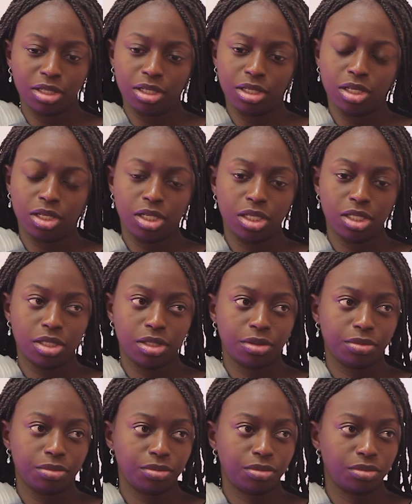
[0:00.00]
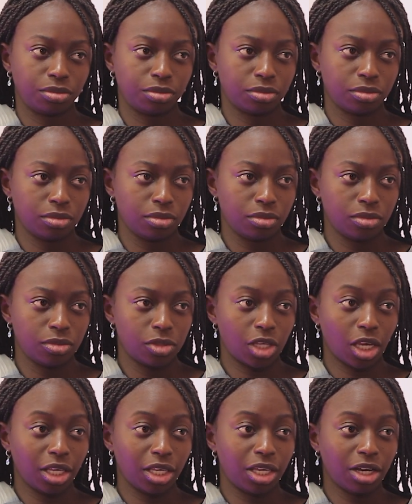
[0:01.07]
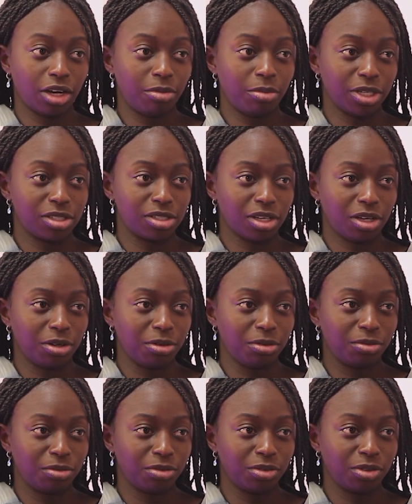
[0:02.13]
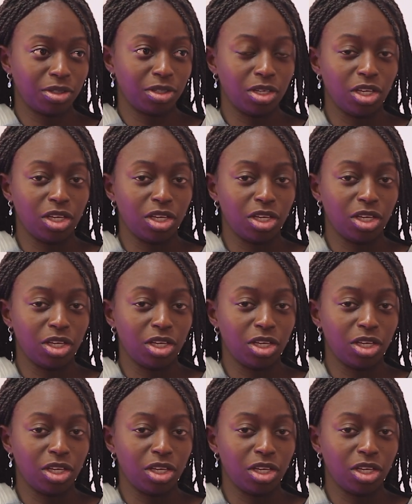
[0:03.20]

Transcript: So what does that look like for you? Taking care of myself, mm-hmm.